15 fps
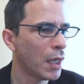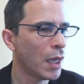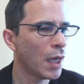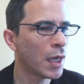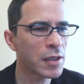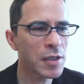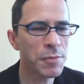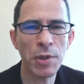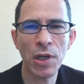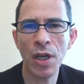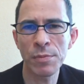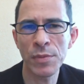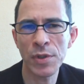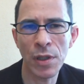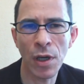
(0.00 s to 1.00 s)
And this
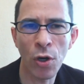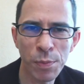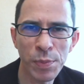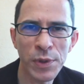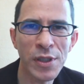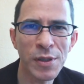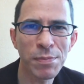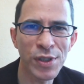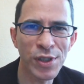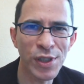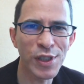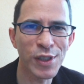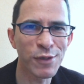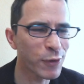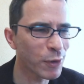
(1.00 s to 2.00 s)
becomes a hopeless
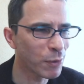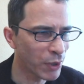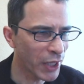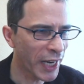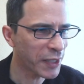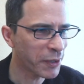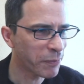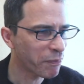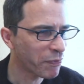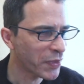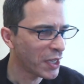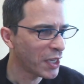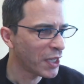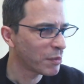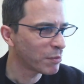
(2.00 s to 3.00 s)
position for black,
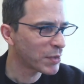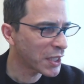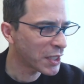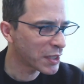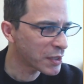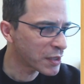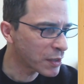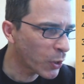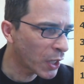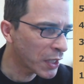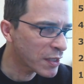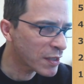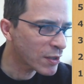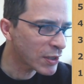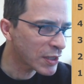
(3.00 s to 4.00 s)
because the white
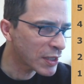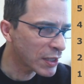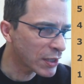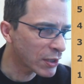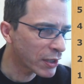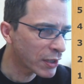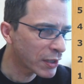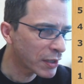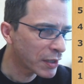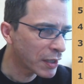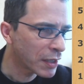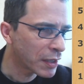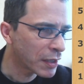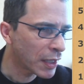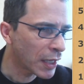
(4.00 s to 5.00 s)
stones here,
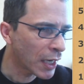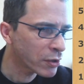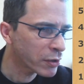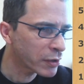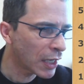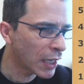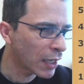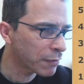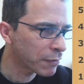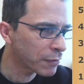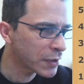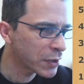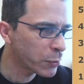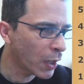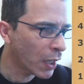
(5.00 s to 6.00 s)
they actually have
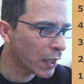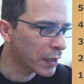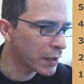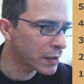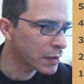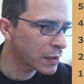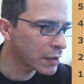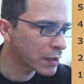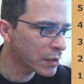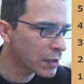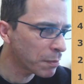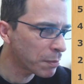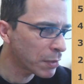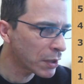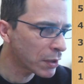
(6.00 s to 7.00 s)
two eyes. This
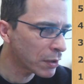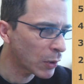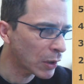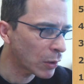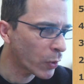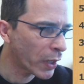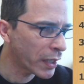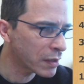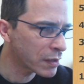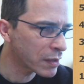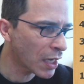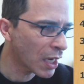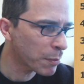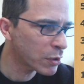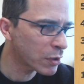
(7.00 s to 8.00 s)
shape here where white has
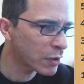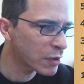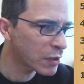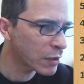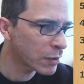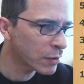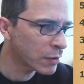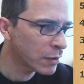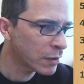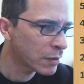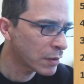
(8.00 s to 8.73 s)
captured a stone,